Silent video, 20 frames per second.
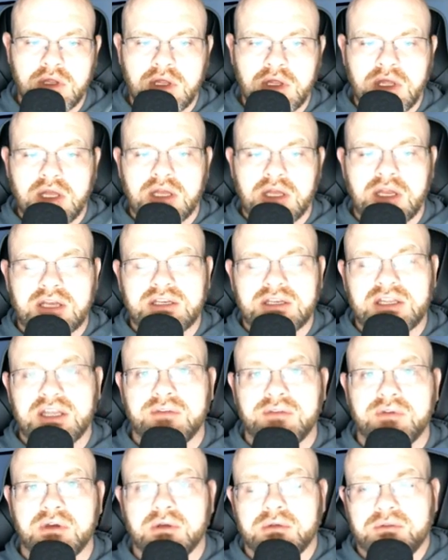I'd like to
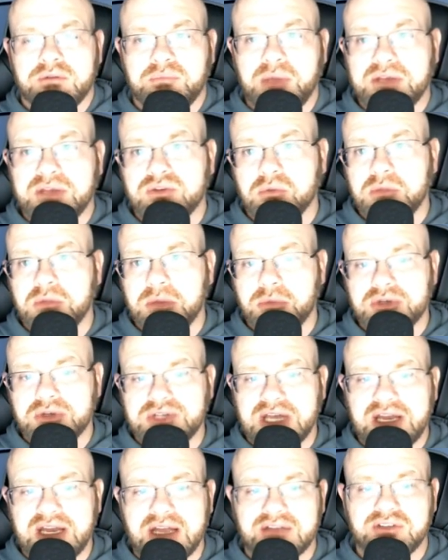give a special member
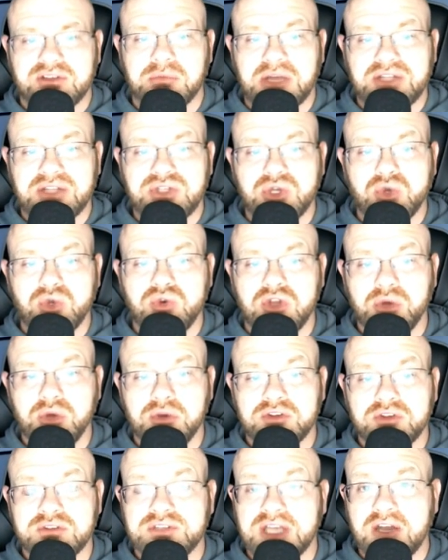shout-out to my two
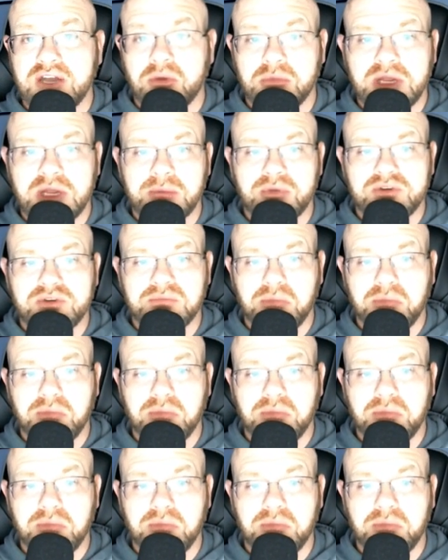newest channel members,